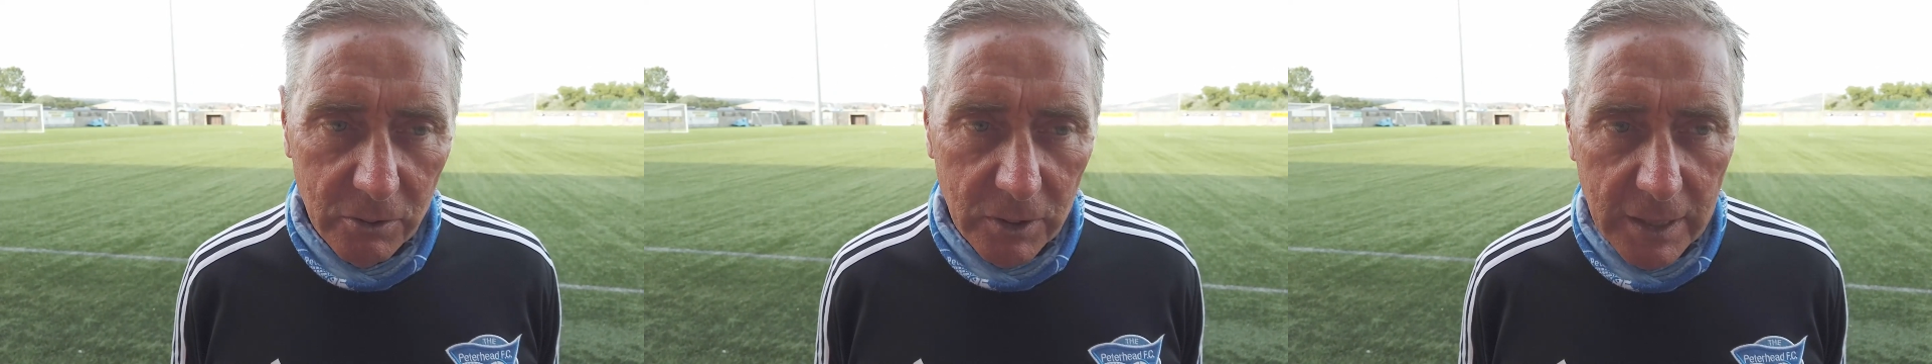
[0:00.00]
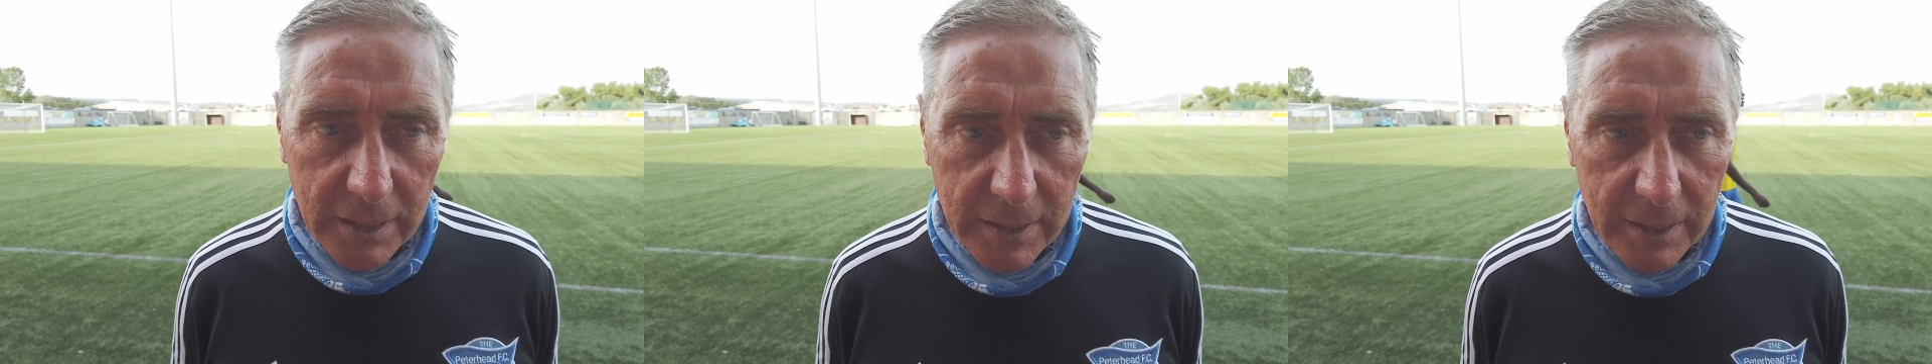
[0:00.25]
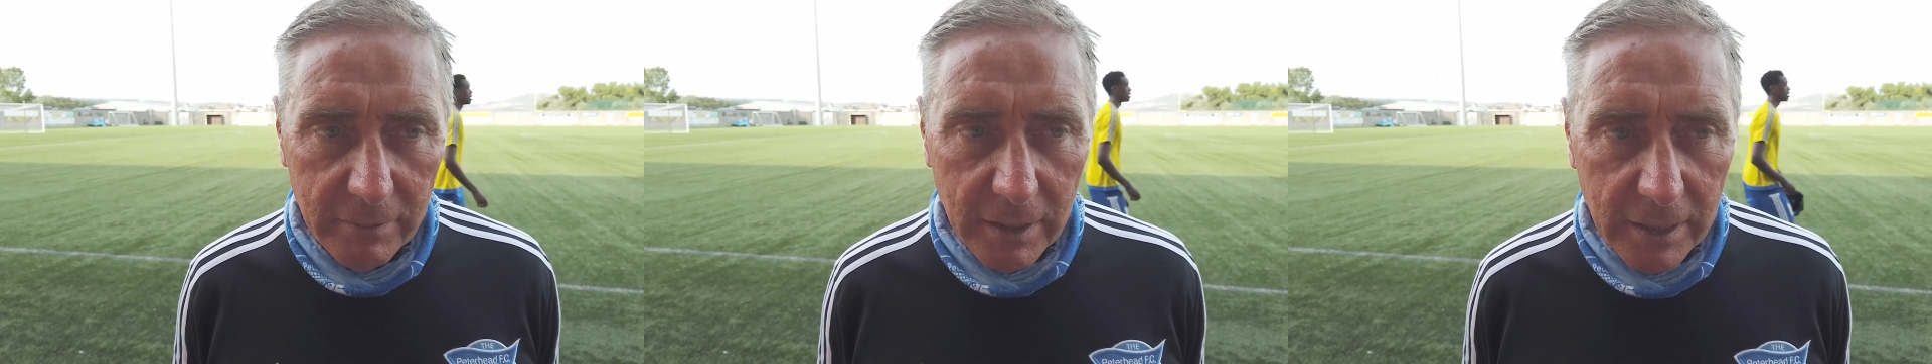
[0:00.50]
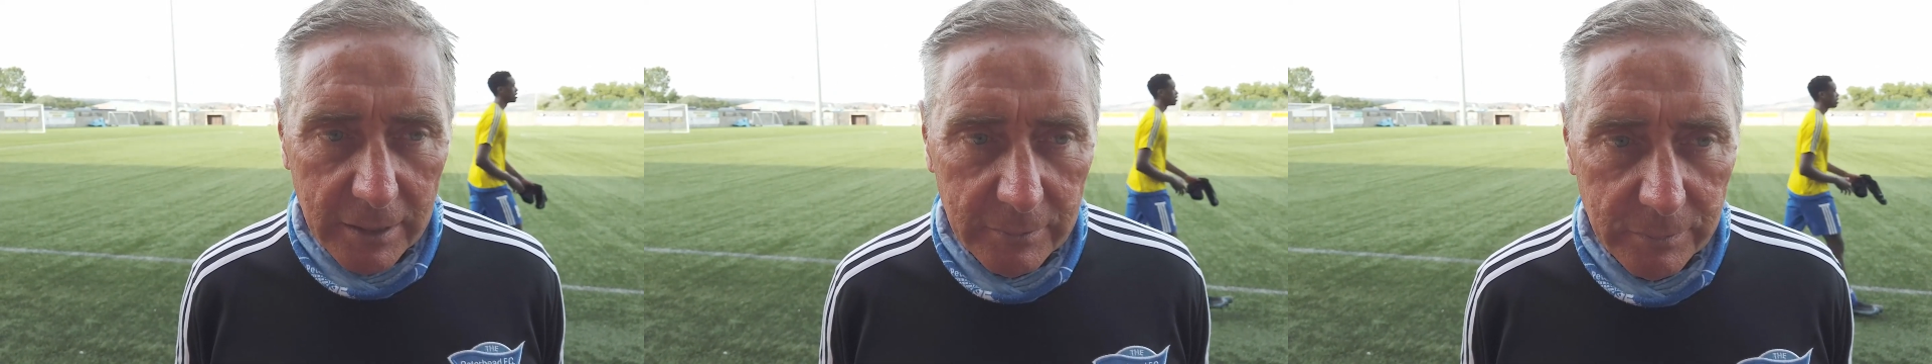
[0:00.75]
You know, you need to
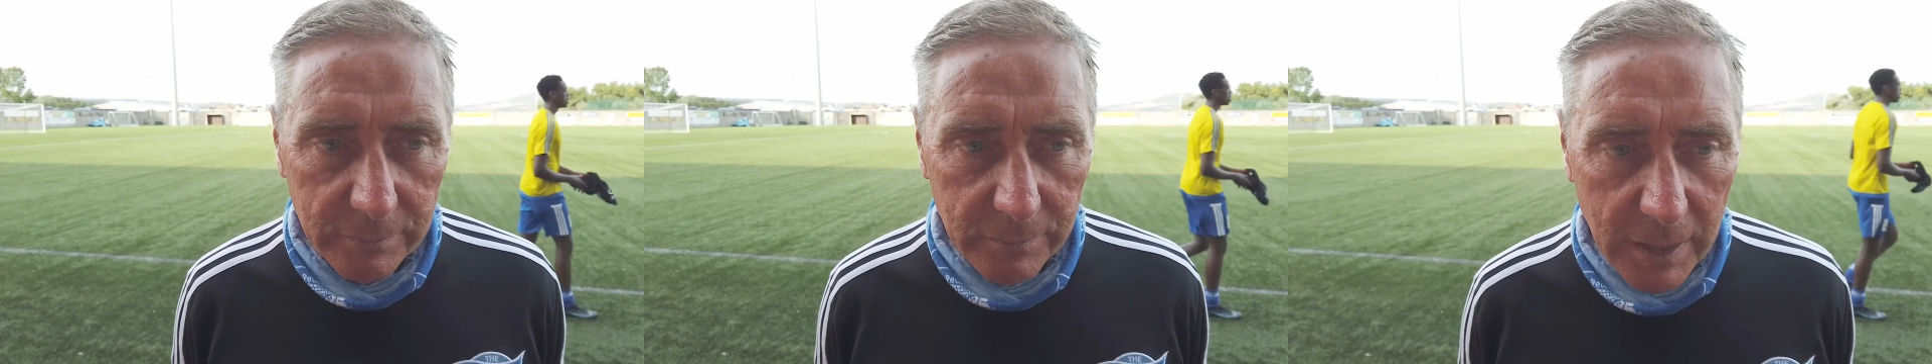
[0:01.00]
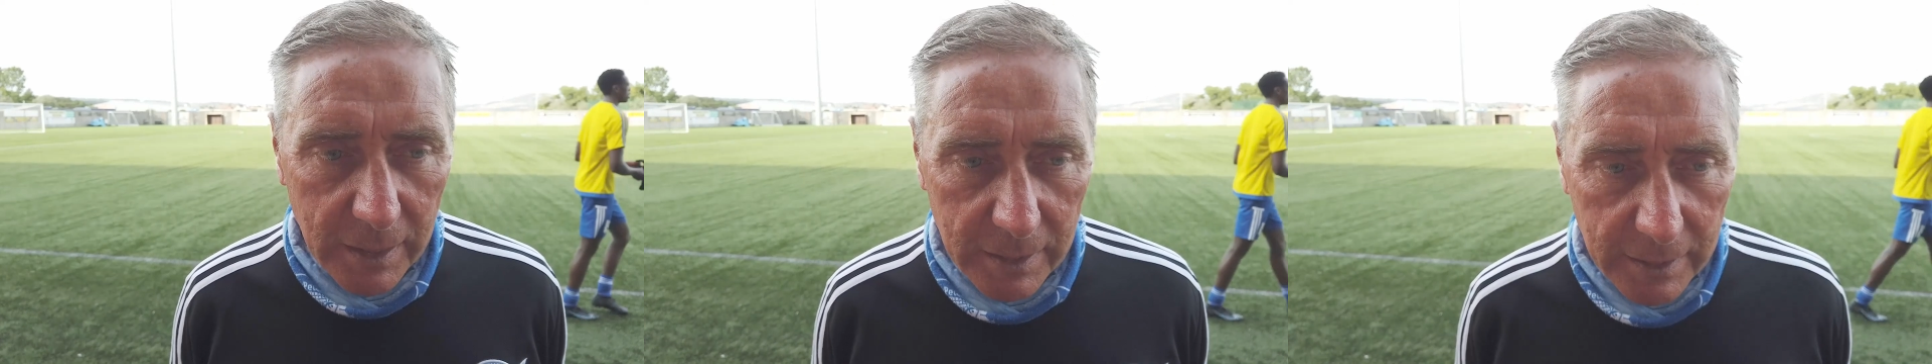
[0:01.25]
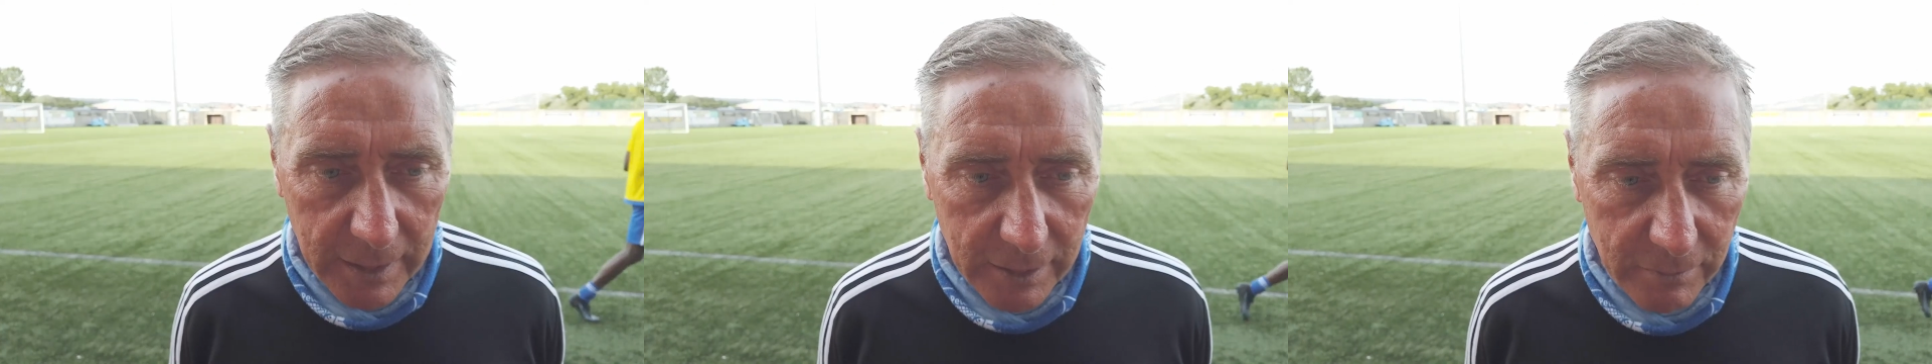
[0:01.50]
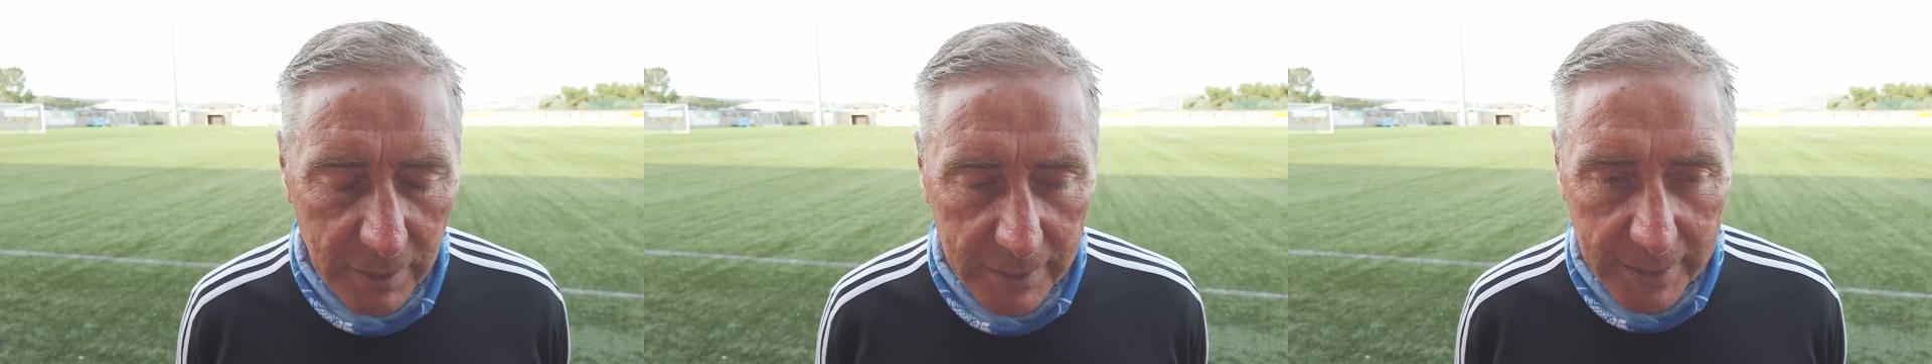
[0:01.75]
have that
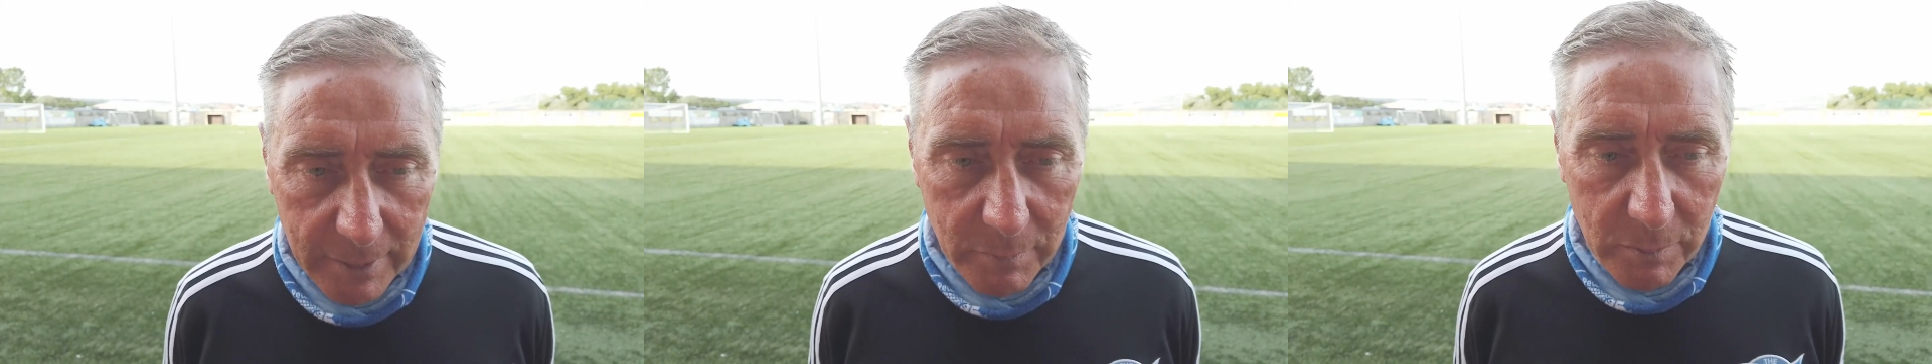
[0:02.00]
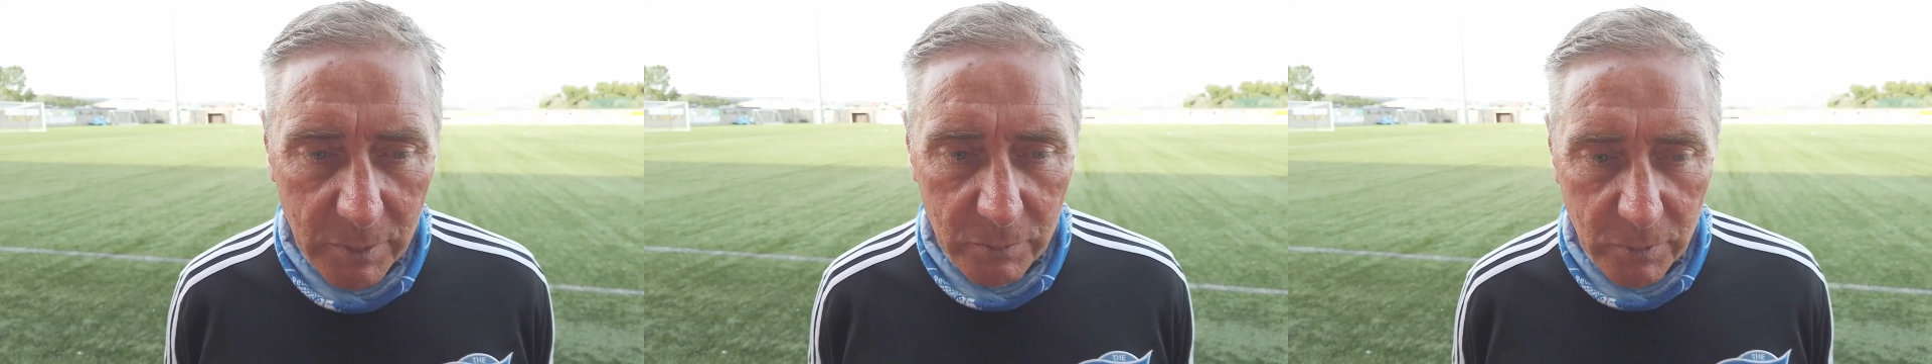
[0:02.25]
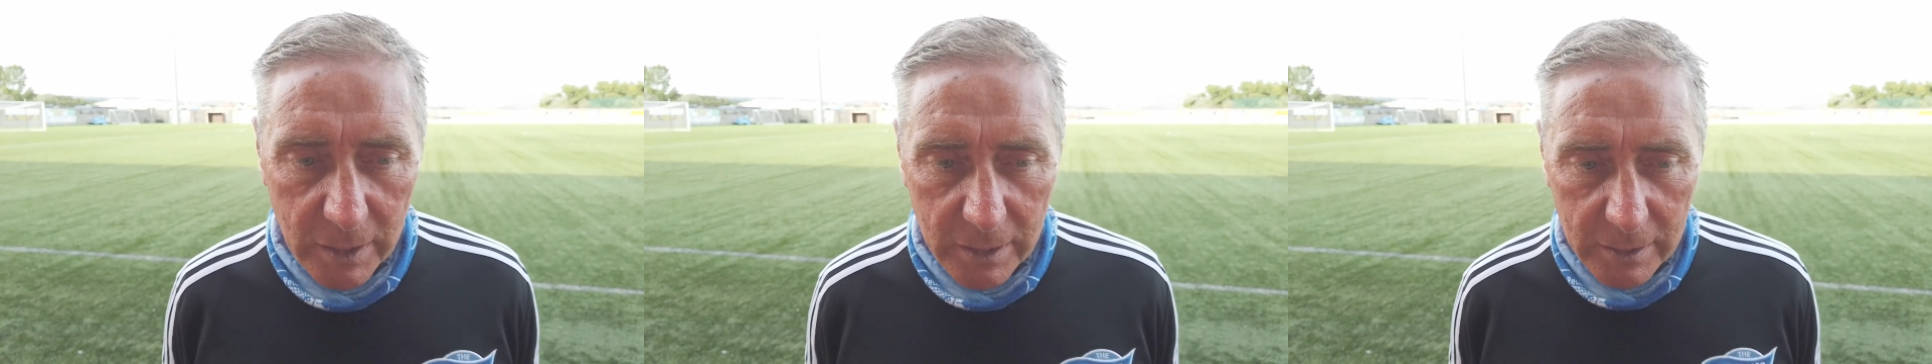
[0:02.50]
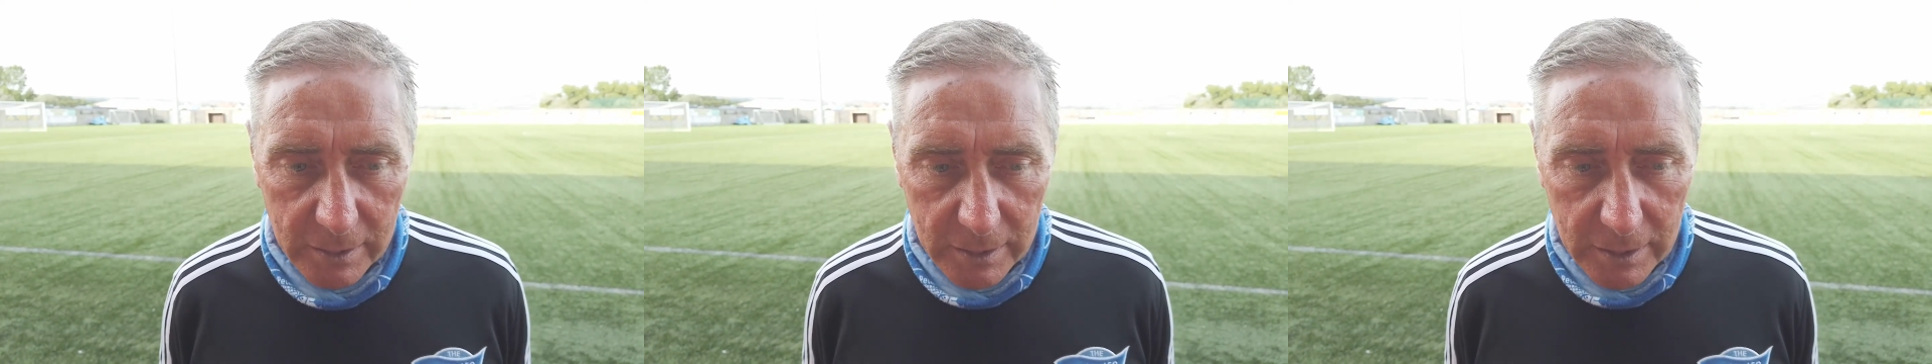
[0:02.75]
kind of a temperament
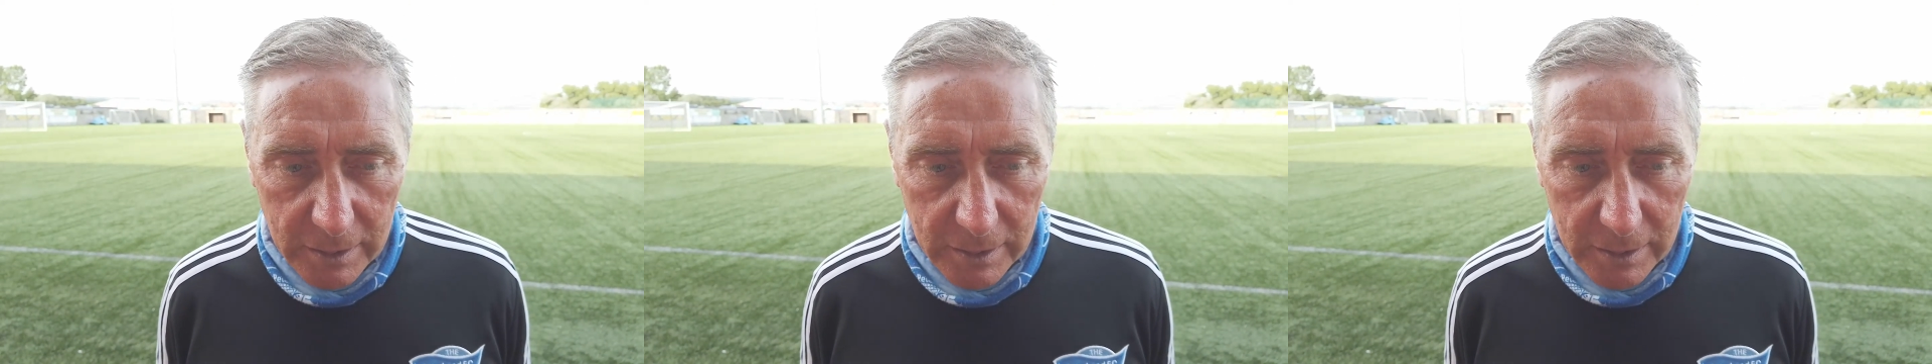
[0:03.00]
where,